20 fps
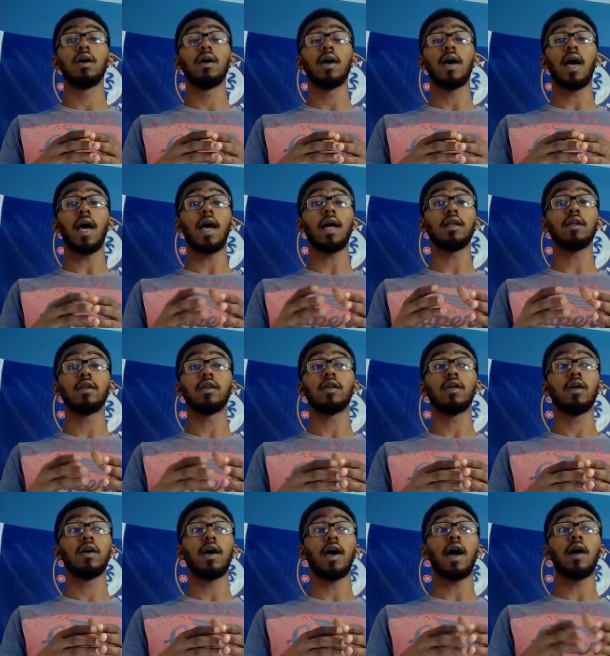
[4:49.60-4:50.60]
And
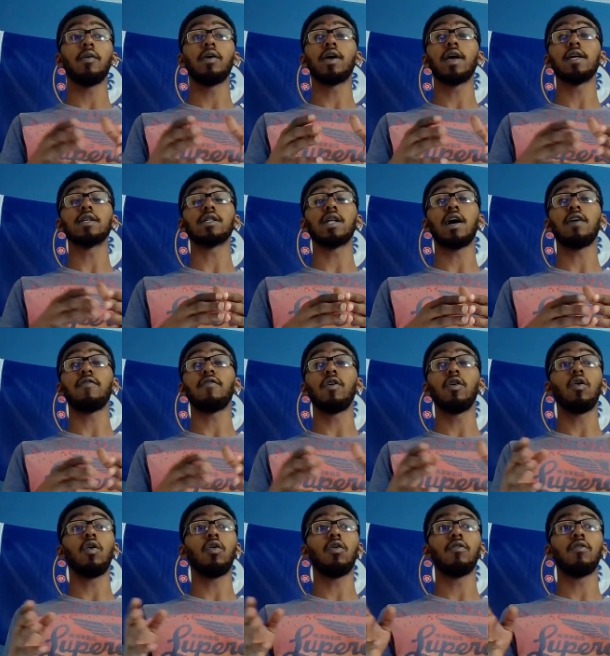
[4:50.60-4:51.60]
Harry Kane's going to have a
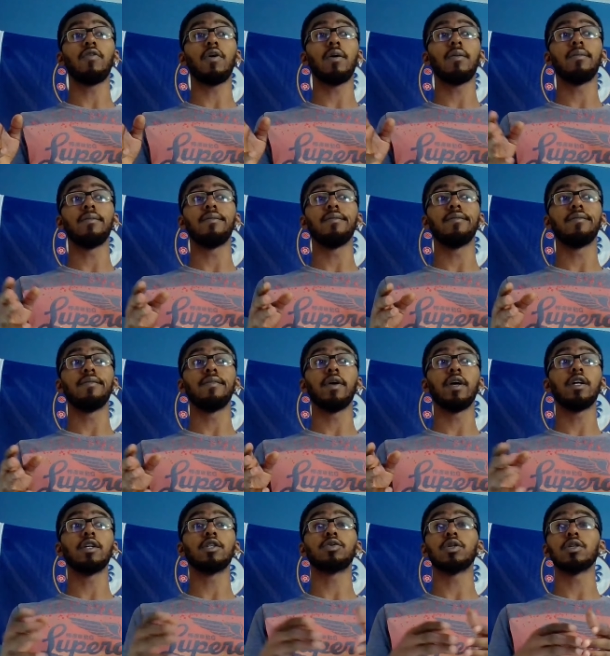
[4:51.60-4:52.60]
lot of
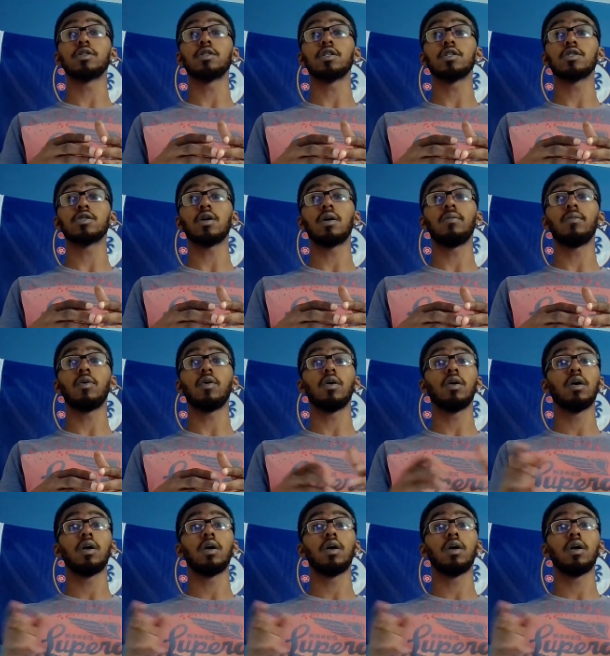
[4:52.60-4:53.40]
interest this summer,